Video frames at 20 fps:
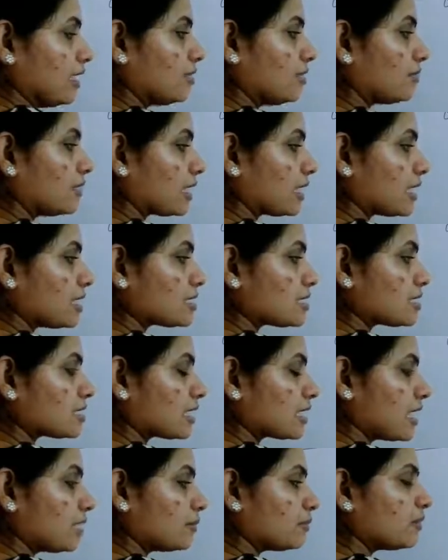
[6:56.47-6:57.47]
number case
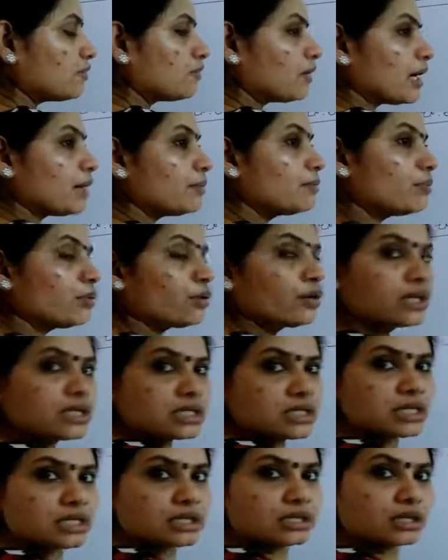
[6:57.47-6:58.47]
it can be 1
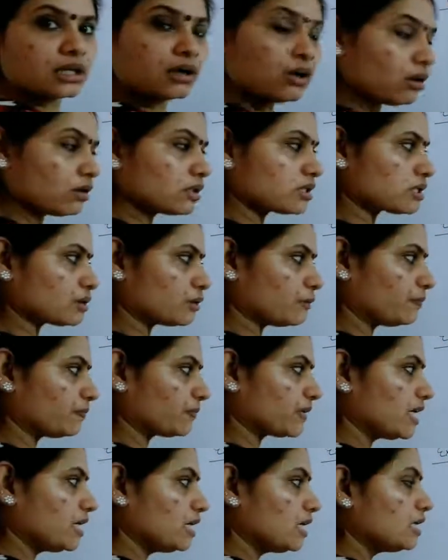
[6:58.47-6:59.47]
point anything also,
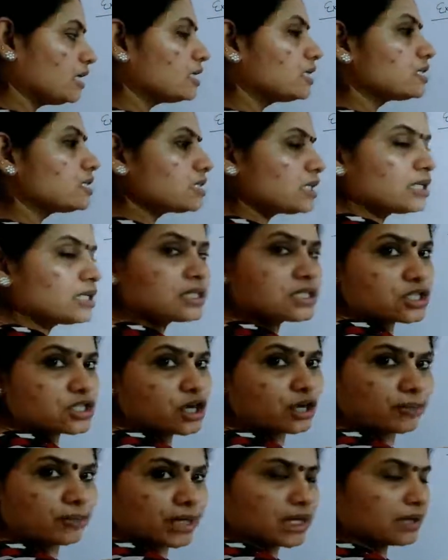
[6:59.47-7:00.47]
till it is
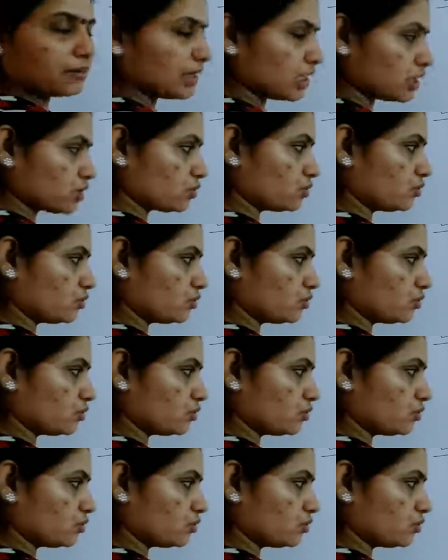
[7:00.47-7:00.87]
not becoming 2,